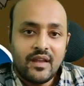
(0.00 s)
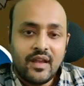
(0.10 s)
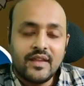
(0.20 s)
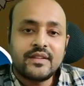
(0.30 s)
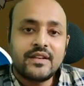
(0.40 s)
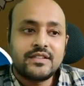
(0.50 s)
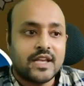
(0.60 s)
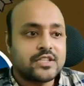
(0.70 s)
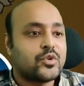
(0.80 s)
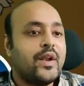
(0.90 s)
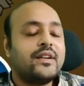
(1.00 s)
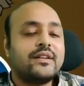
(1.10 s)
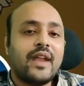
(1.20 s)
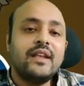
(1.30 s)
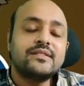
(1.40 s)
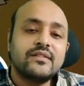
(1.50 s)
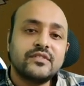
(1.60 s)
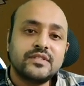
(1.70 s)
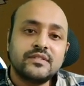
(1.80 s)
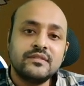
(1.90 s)
Is it just to entertain
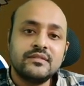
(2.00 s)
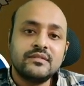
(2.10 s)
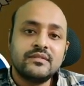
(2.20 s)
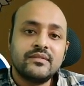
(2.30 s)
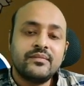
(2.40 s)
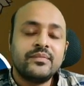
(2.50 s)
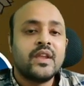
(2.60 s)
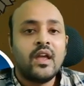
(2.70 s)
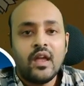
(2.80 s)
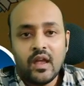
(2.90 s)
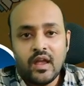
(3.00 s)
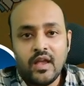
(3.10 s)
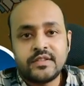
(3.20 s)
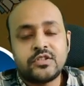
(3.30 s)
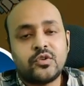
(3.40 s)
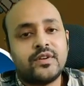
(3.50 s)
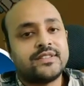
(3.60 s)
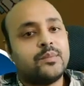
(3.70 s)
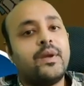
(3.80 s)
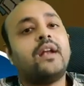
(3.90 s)
someone? Is it to
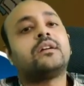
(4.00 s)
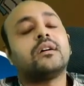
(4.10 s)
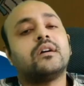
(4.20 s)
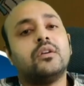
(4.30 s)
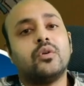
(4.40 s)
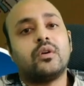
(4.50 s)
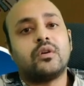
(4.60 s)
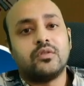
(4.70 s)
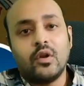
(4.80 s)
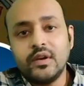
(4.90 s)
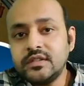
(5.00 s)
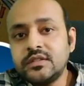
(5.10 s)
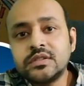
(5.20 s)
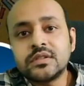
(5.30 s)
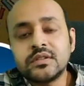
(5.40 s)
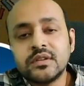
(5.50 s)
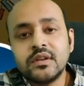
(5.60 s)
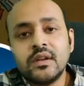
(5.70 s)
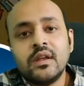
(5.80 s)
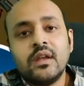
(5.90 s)
disseminate your knowledge?
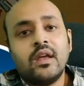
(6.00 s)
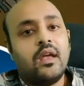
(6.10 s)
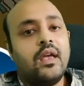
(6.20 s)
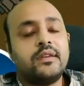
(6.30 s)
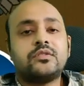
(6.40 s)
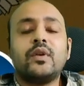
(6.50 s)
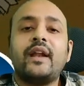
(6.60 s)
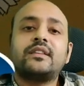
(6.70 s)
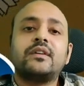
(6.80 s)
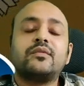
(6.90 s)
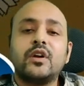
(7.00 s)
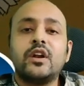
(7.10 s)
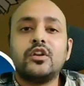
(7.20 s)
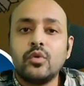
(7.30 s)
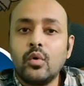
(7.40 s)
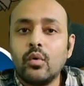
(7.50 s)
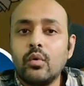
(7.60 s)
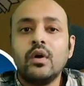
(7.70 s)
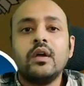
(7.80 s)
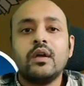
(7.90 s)
Is it to let the world know
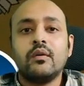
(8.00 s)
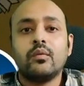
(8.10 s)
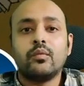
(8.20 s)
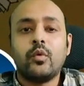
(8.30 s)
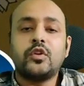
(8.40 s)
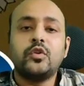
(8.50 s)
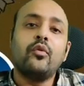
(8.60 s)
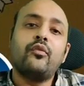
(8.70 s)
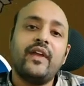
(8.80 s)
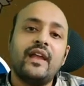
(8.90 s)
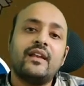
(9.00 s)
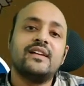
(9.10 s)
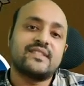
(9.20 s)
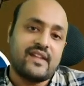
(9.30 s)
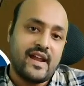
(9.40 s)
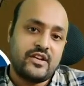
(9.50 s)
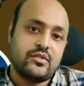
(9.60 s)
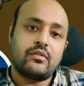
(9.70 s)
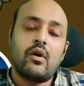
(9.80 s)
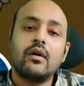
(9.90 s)
what you feel is right or
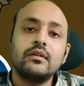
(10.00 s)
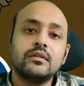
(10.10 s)
wrong?